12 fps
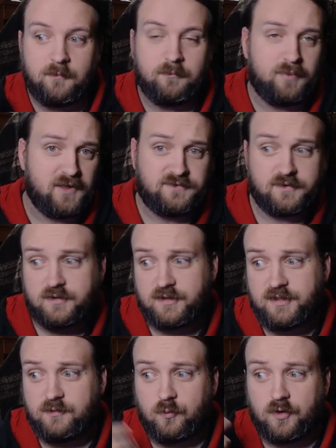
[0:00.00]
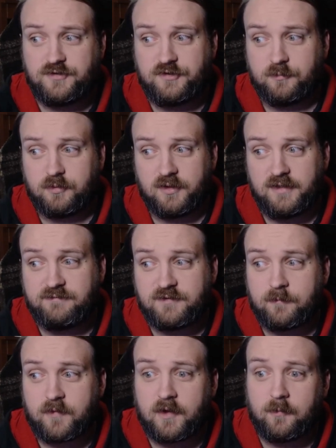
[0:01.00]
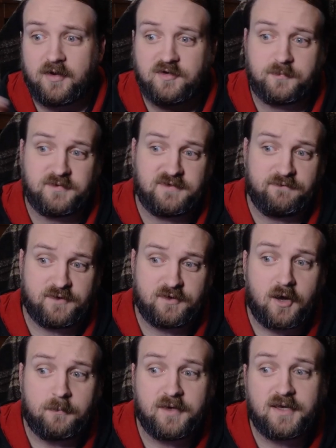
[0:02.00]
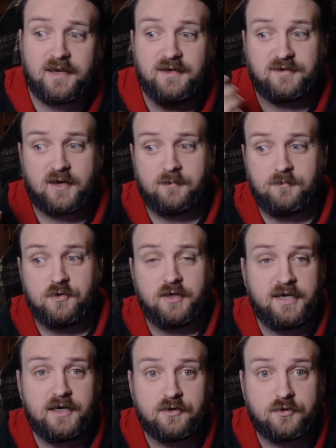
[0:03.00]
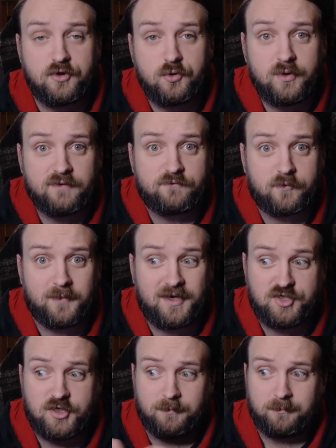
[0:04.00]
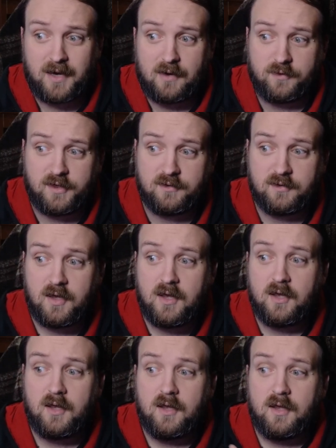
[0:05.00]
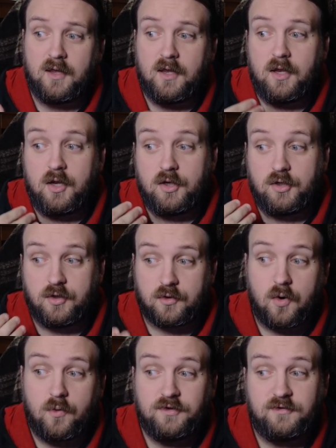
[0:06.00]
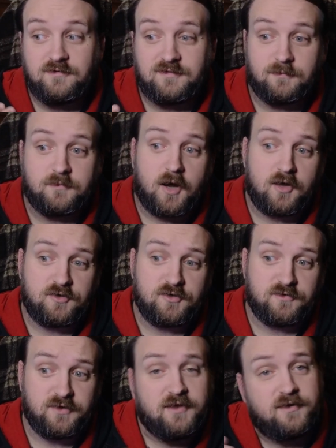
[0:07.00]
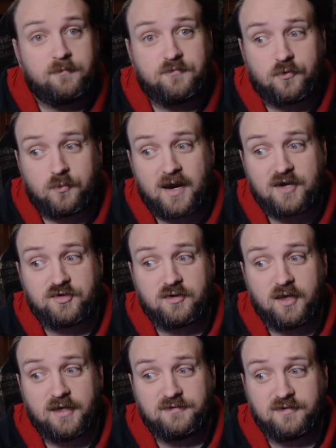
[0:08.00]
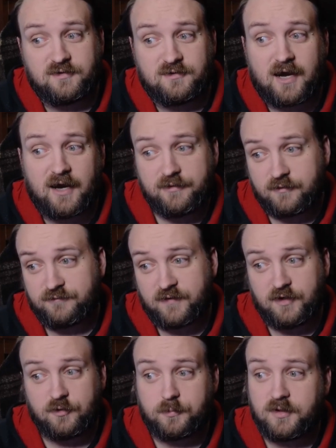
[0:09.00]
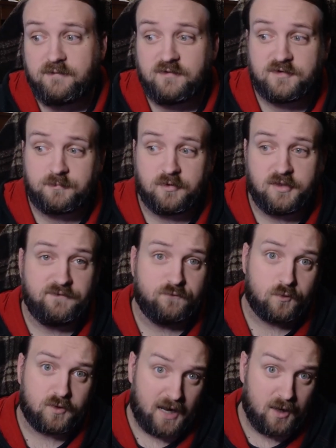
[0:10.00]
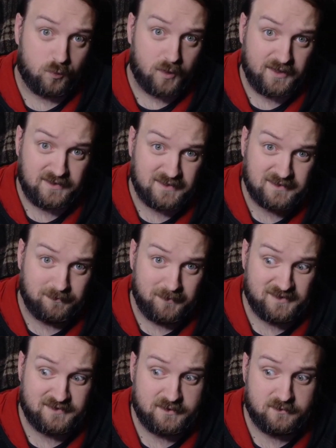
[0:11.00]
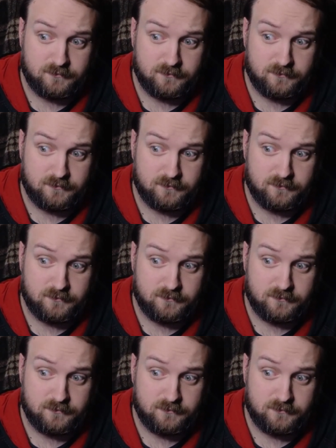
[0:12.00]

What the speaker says: Basically, once you believe something about a specific topic, anytime you hear new information about it, you're going to subconsciously attempt to rationalize it to either fit your previous belief or outright dismiss it.